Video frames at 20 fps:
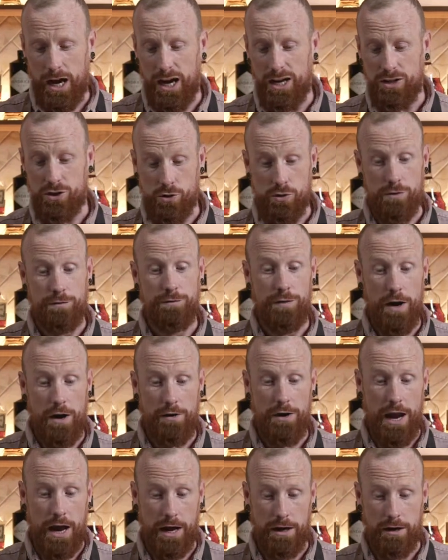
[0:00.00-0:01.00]
So it's
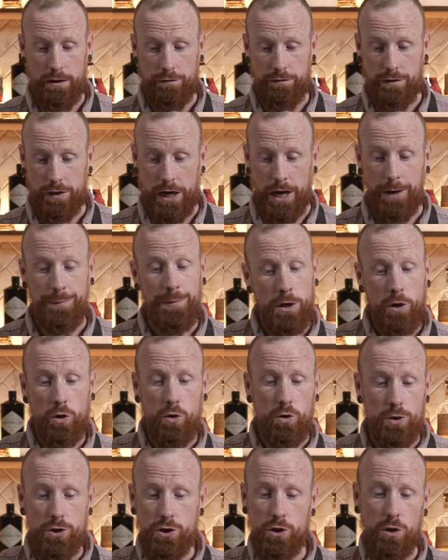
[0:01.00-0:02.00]
very handy for that.
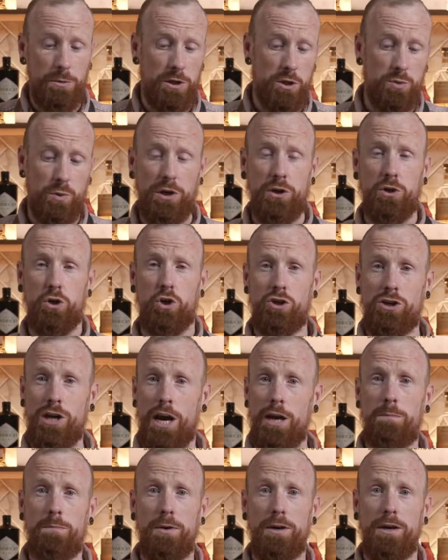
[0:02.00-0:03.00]
Also, it means we can
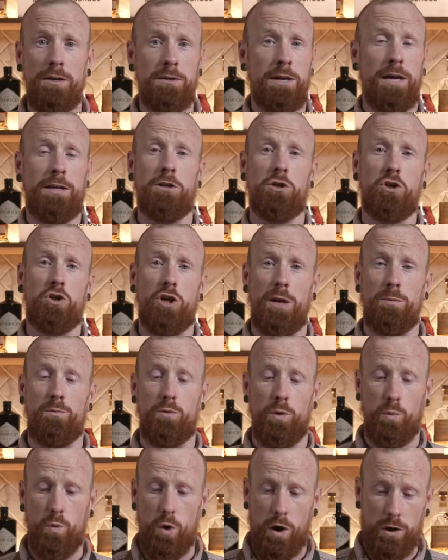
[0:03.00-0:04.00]
shape it in any shape
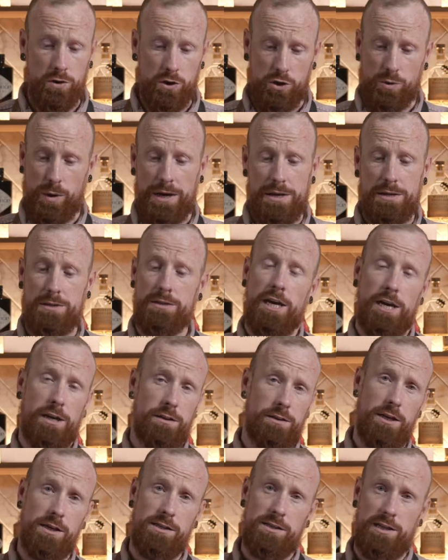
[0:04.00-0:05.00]
we want. So I can take
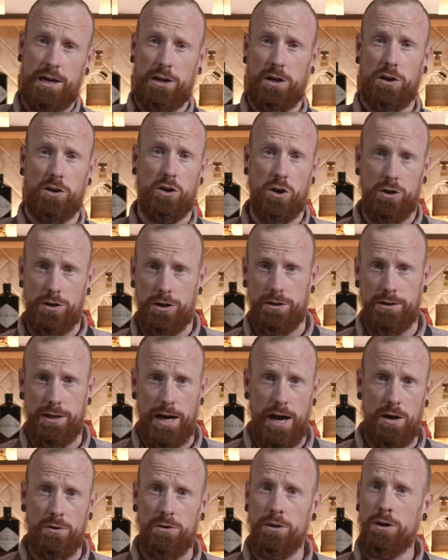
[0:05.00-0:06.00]
this and I can cut it
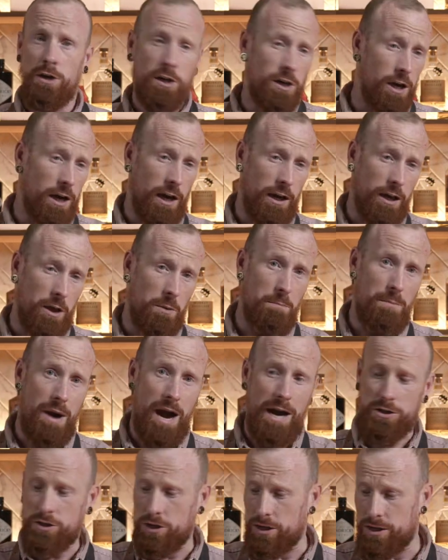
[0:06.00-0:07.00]
down and I can
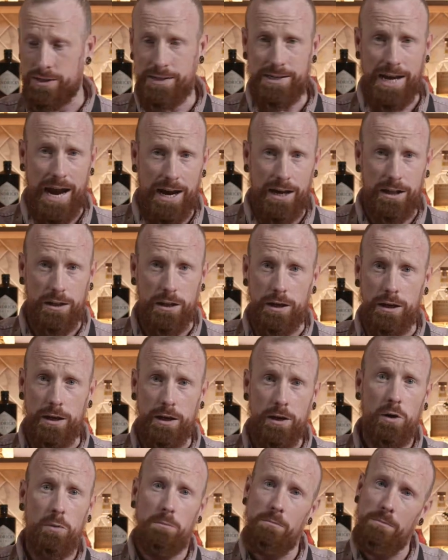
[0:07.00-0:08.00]
match
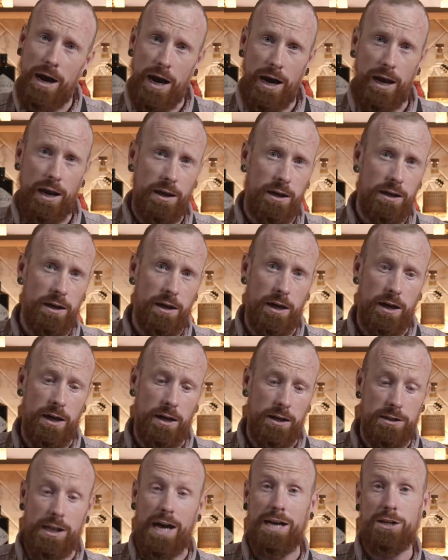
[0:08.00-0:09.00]
exactly my
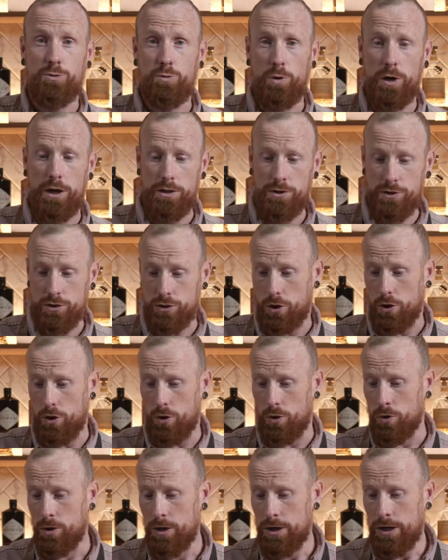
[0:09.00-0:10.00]
glassware.
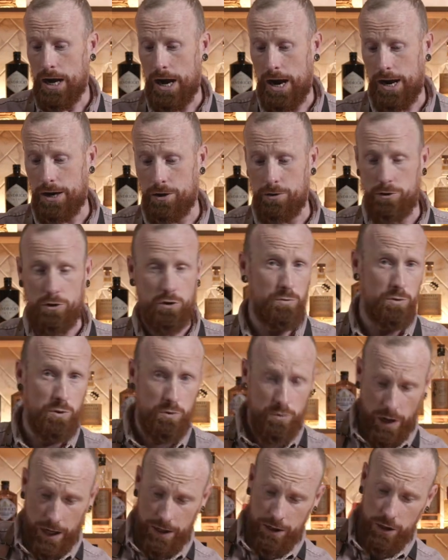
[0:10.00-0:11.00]
So I can
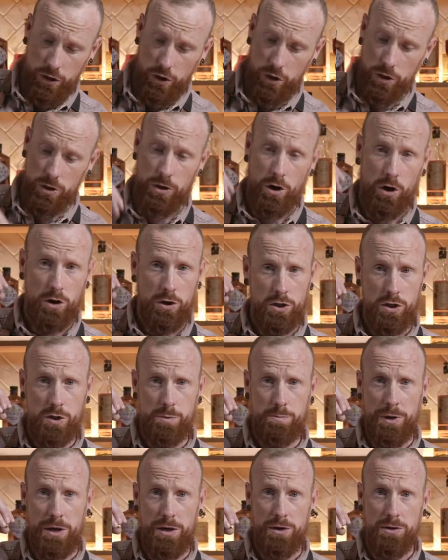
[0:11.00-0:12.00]
cut long
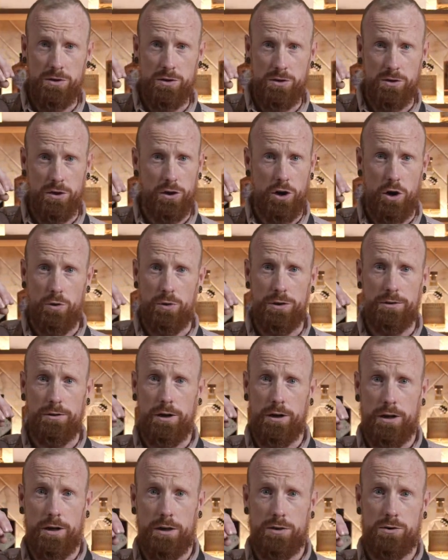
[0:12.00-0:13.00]
spears that go
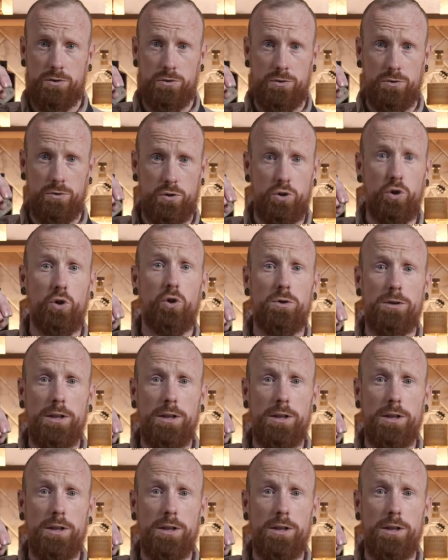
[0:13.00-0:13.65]
into tall